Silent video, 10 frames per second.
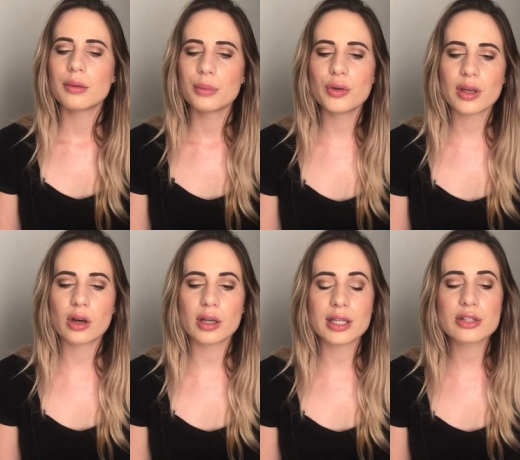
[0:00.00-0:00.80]
Moving
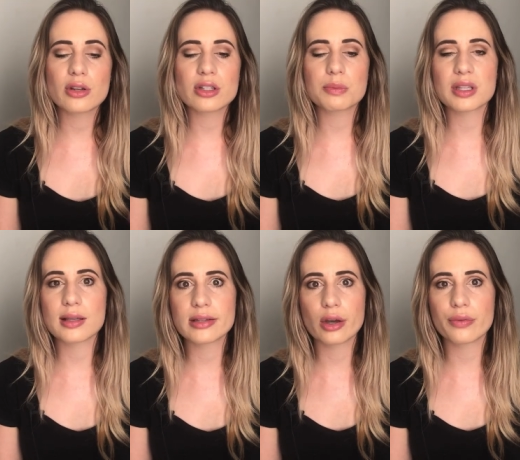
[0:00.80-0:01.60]
on, he starts
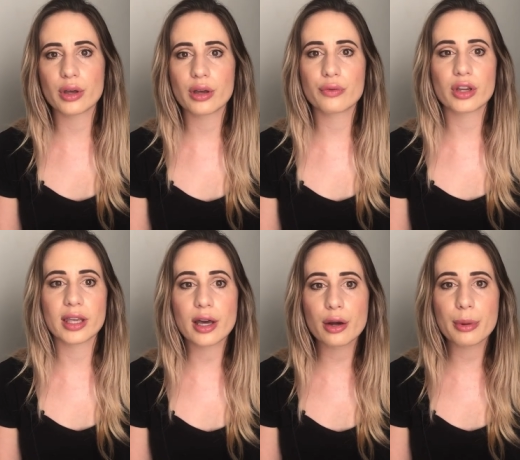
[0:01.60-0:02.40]
obsessing over
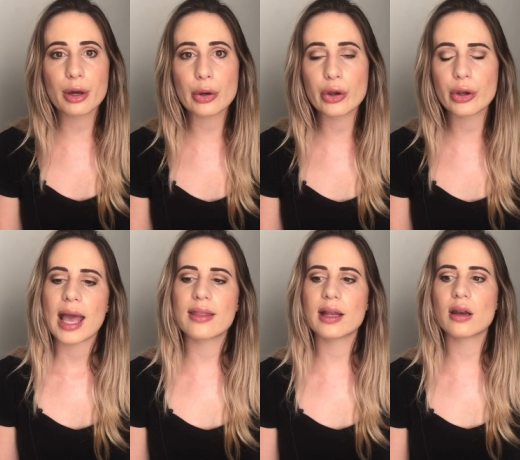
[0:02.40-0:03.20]
freaking out about her.
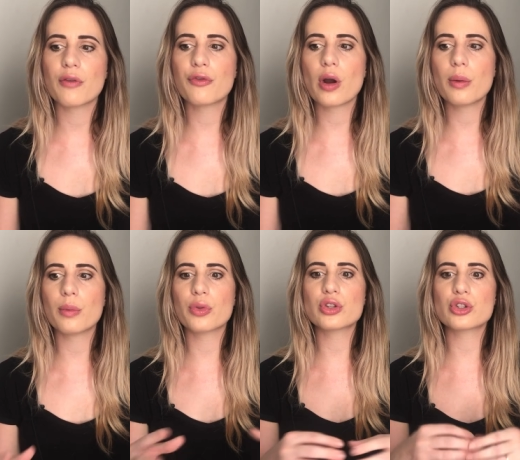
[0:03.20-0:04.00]
And then from
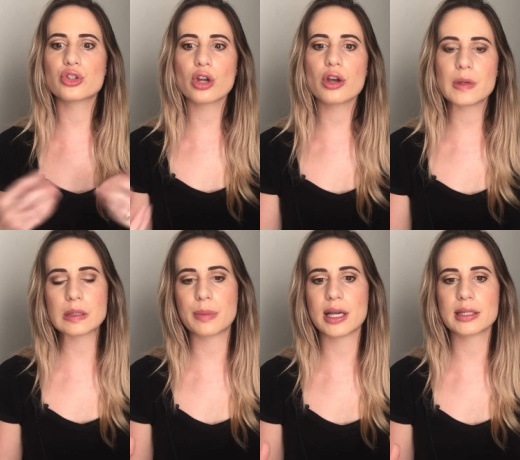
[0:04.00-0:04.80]
this show
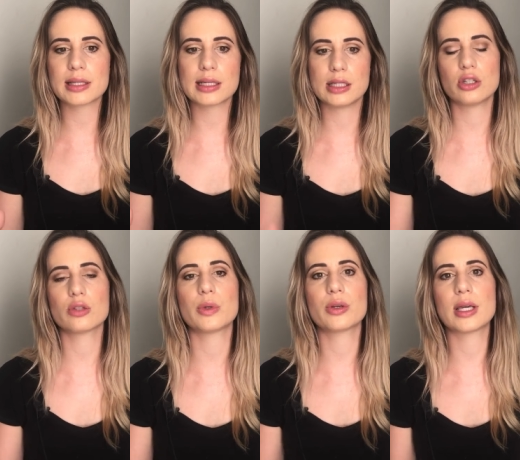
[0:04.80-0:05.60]
is basically
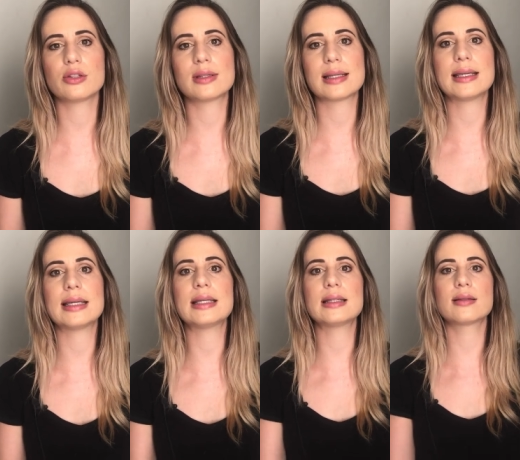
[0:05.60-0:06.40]
just where you get to see
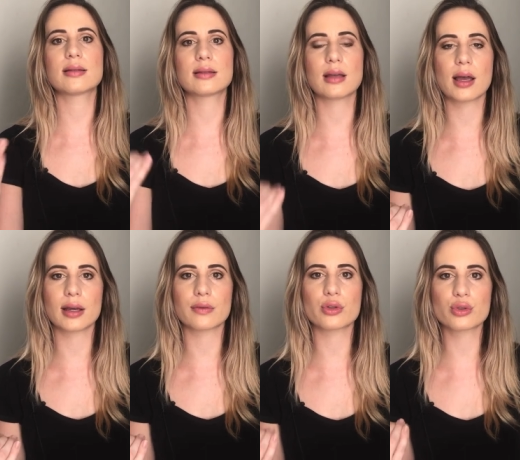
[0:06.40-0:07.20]
his
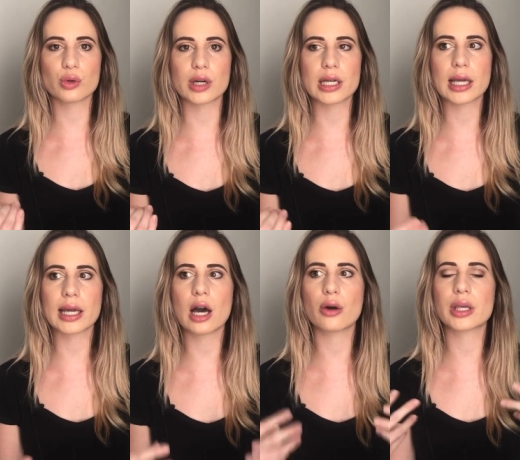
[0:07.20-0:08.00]
side of the story,
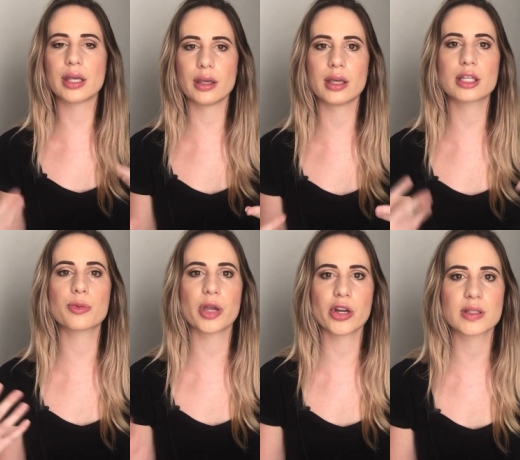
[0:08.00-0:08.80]
like how he
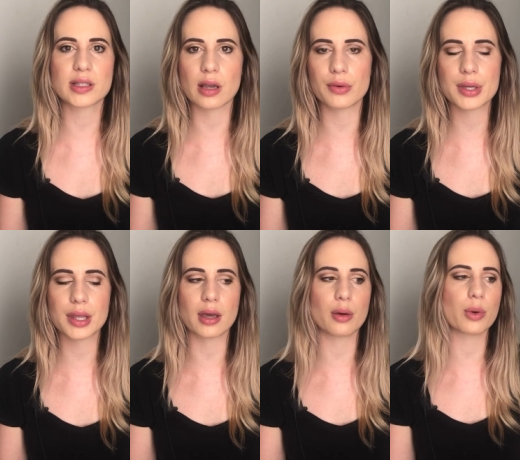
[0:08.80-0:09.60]
experiences
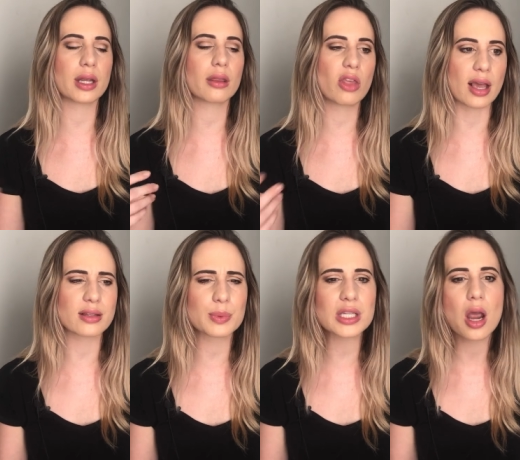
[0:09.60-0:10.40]
everything and what he
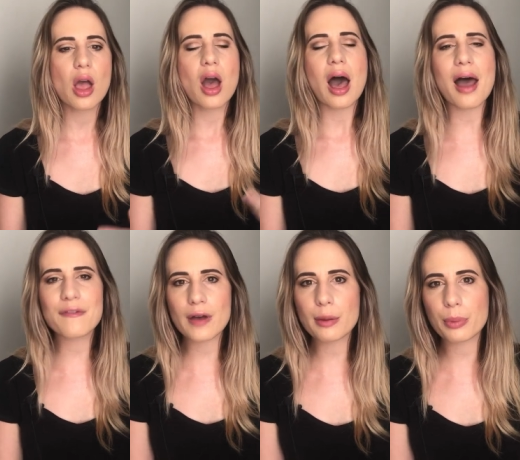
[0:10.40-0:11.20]
thinks, which I
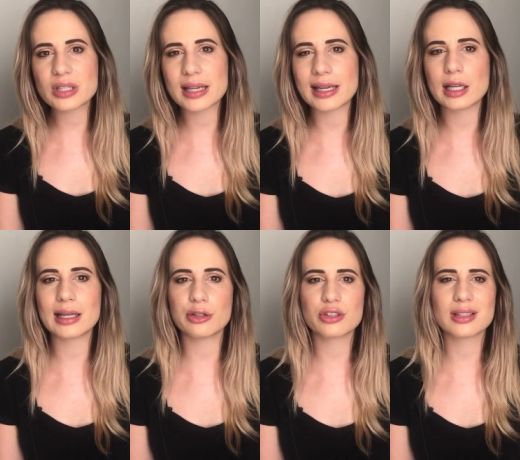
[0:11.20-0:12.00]
found
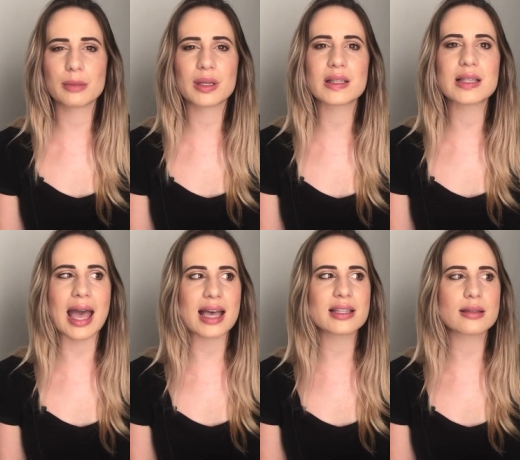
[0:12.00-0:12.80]
particularly interesting because
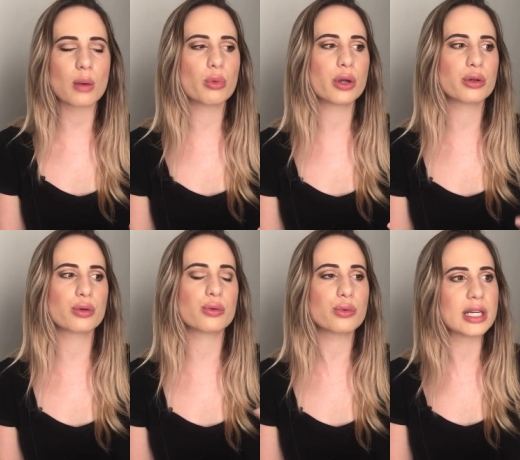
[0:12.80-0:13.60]
as someone
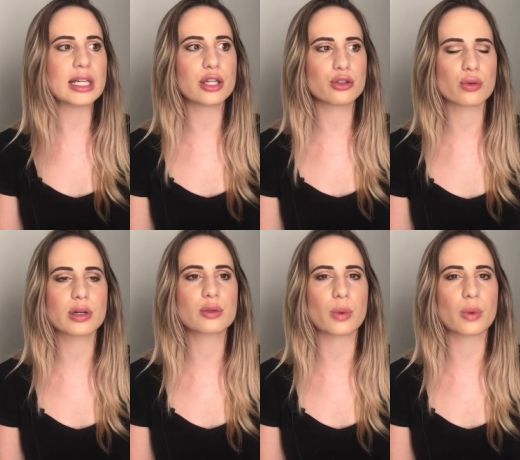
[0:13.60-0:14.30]
who really enjoys